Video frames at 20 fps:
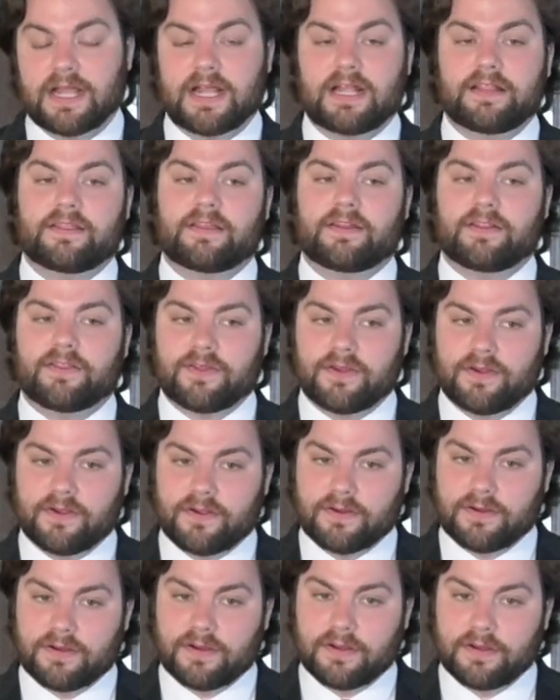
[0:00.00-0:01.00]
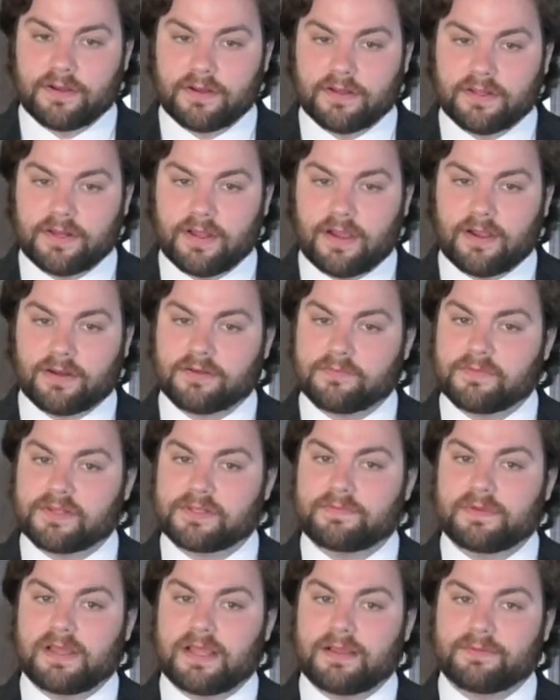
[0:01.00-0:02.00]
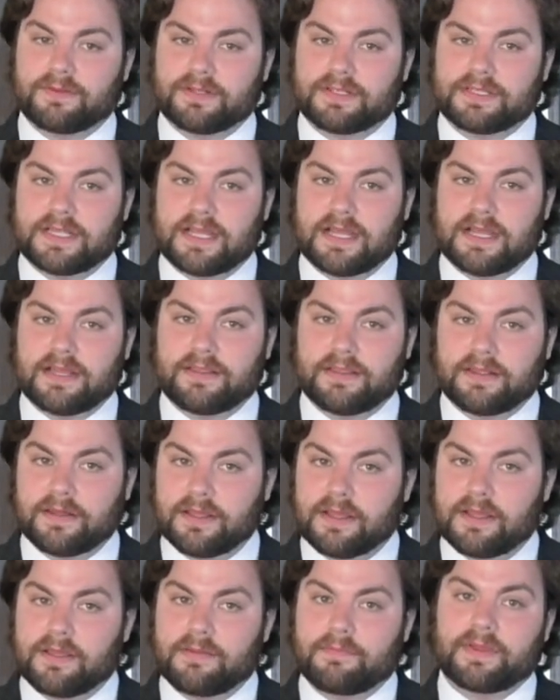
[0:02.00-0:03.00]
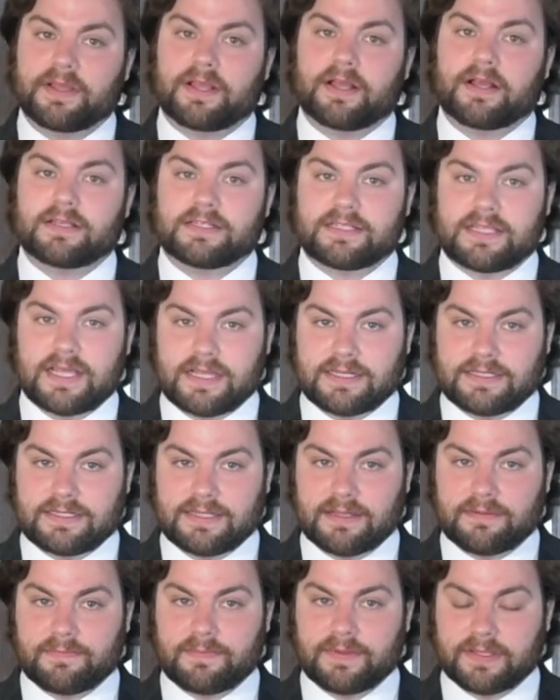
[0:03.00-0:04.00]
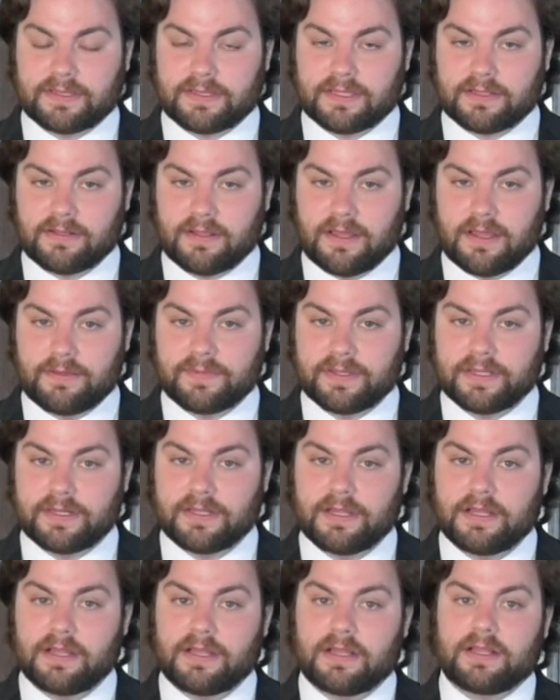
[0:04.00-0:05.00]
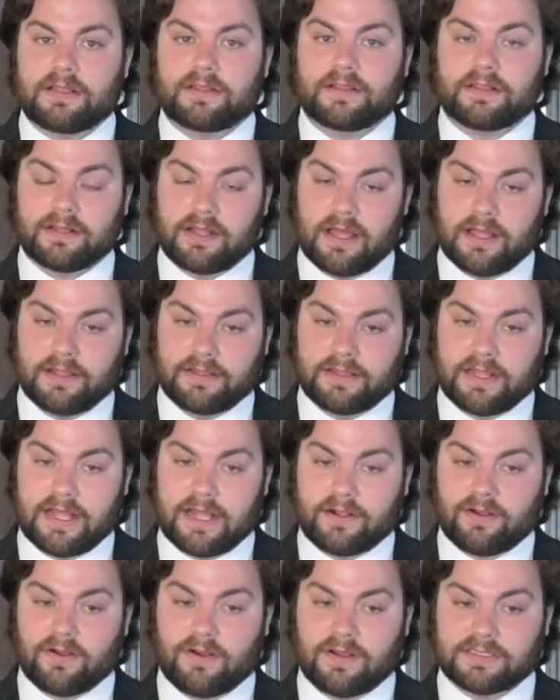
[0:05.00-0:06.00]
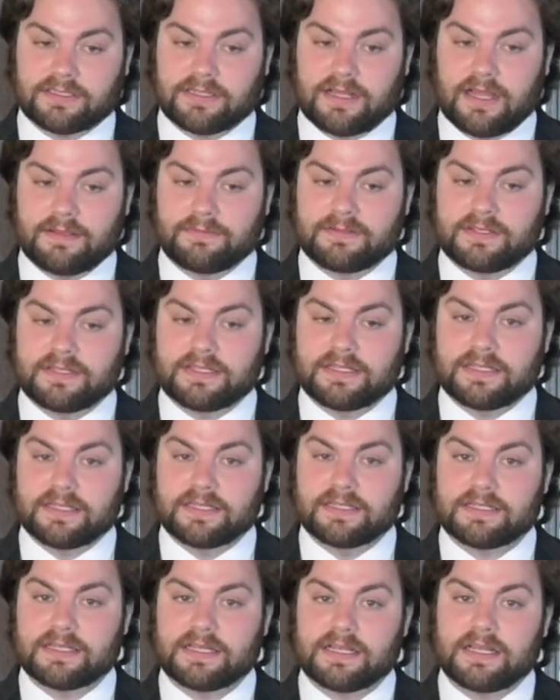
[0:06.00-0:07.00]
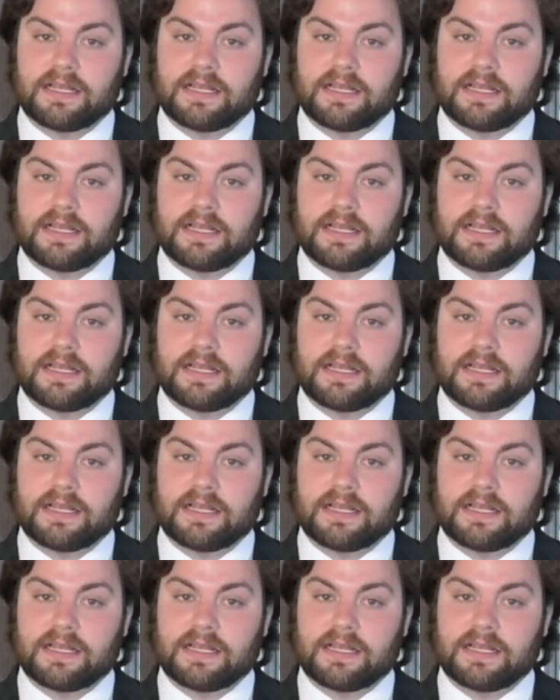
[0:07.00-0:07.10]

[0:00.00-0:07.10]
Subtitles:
And then third, the doctor must be able to say that because that tick bit the claimant, that caused Lyme disease.